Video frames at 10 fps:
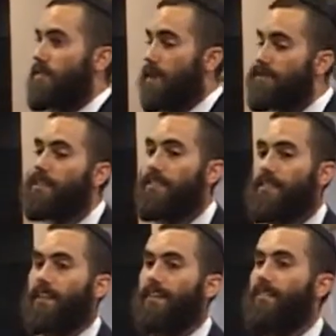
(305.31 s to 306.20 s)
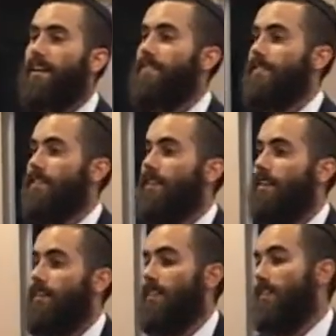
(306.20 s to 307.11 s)
basically saying that
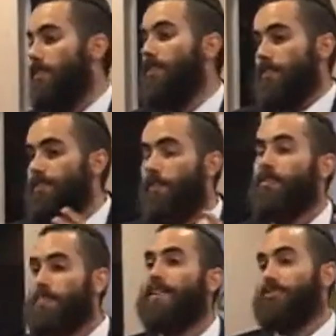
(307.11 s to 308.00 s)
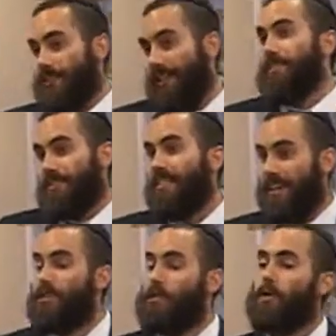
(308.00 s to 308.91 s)
the fourth dimension is
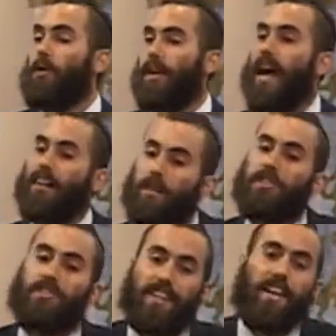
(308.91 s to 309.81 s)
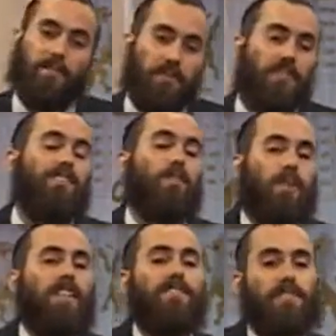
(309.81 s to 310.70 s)
a real reality. We just can't perceive it. We
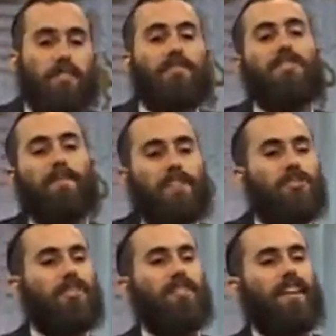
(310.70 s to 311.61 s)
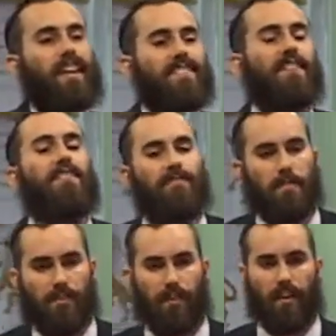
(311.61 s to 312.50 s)
live in the third dimension. It's hidden from
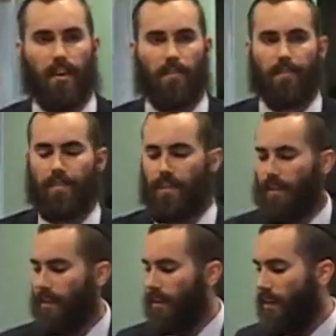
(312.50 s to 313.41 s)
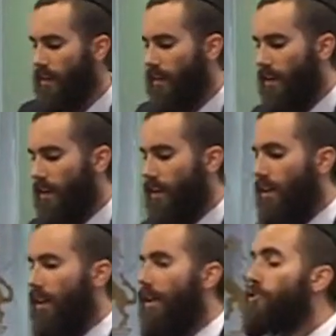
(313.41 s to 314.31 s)
us right now.
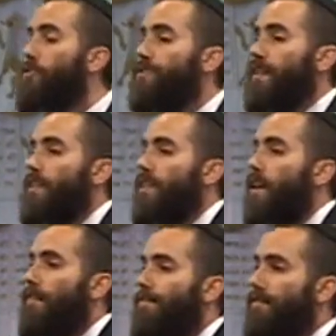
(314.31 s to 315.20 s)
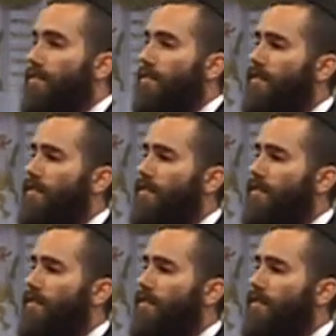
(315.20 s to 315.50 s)
Interestingly enough,